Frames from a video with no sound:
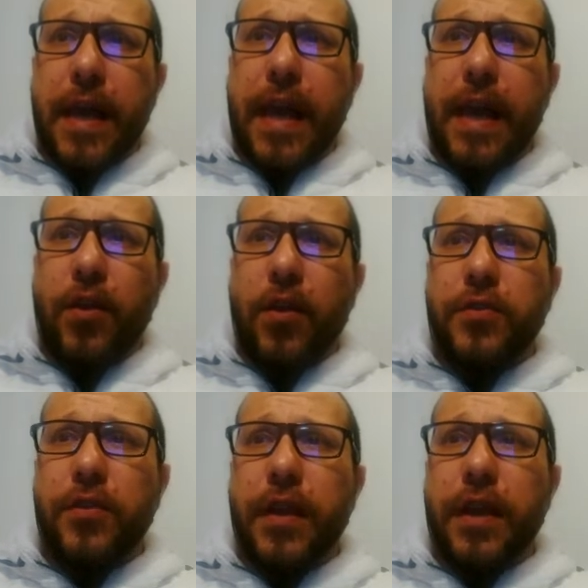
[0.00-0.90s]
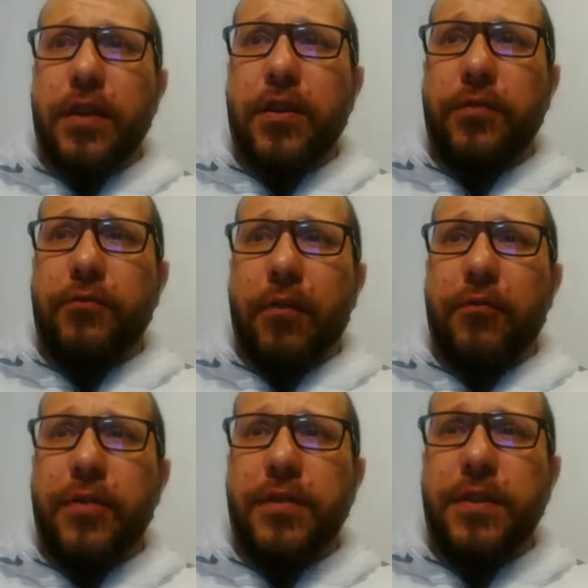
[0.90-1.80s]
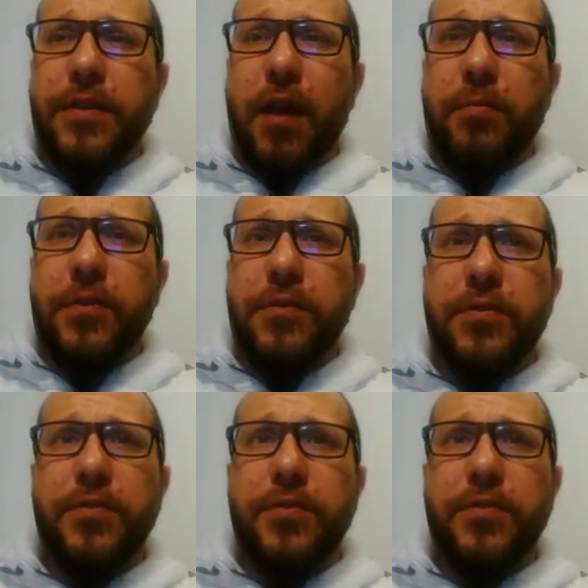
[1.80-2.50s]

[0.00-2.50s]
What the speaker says: and also the include references option,